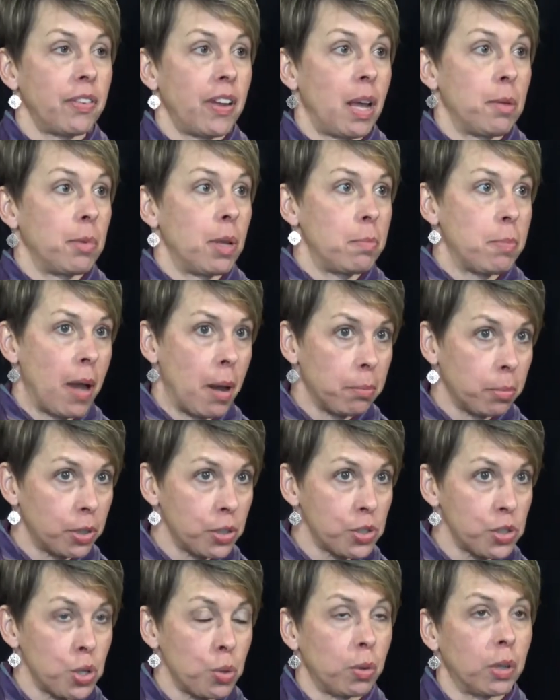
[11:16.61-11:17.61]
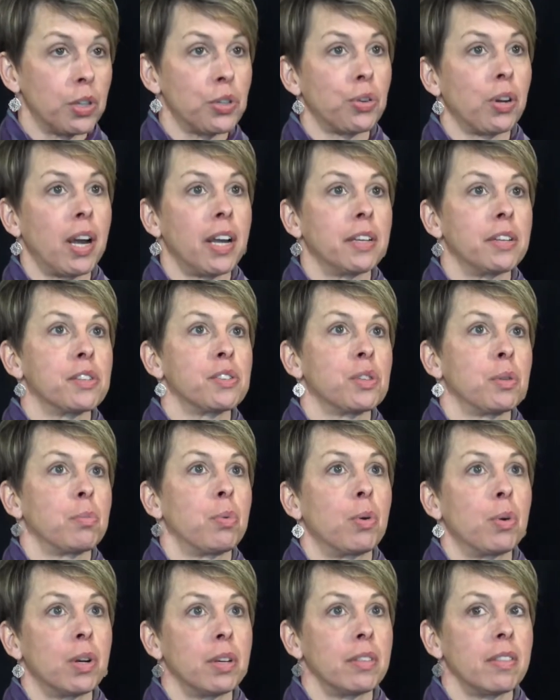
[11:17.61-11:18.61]
family members who are trying to
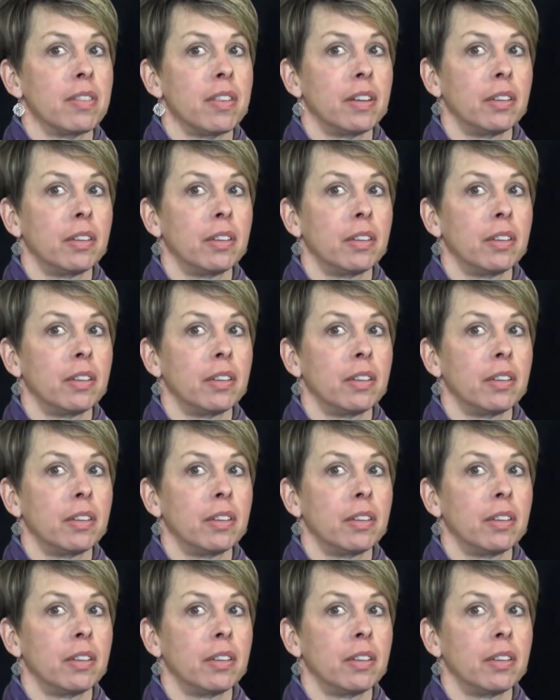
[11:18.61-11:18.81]
support